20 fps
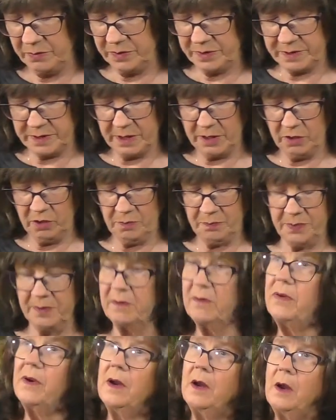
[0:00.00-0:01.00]
with the help
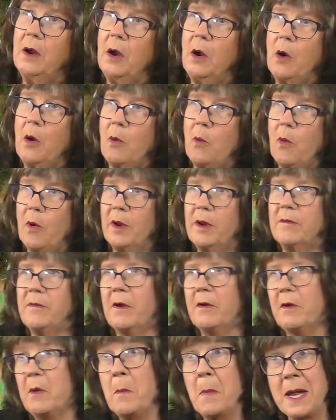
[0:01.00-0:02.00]
of one of
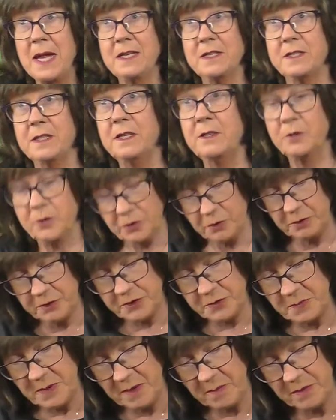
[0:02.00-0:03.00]
our amazing
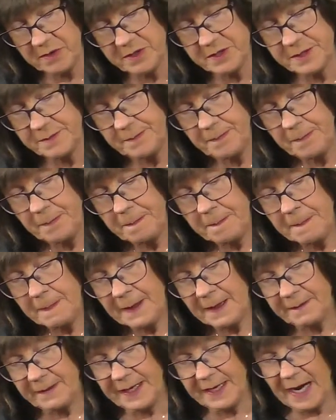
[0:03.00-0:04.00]
church members,
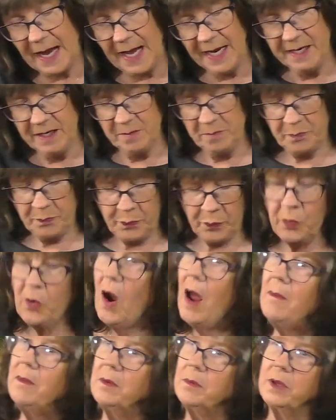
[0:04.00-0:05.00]
that I am
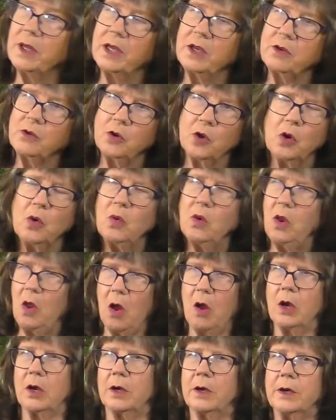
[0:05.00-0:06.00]
probably no
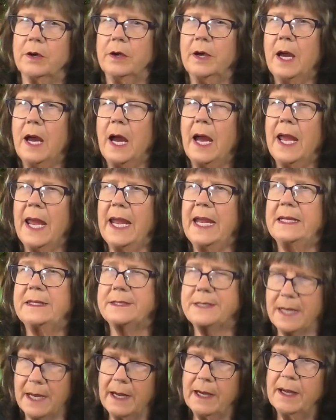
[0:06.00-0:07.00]
longer a
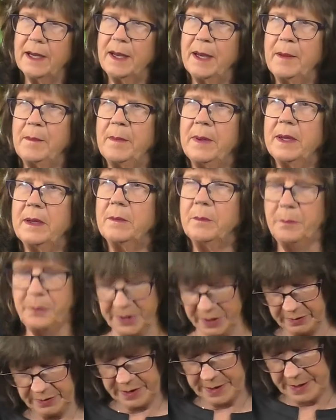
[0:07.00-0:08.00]
time
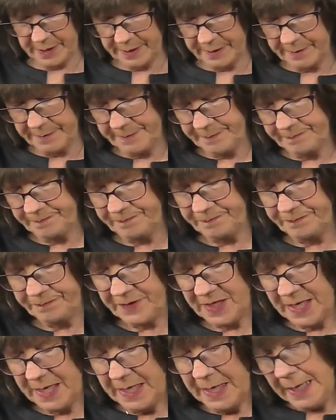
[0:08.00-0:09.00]
billionaire.
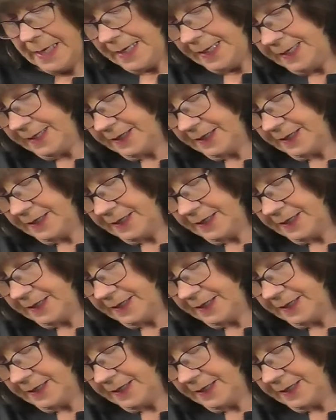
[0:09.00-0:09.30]
He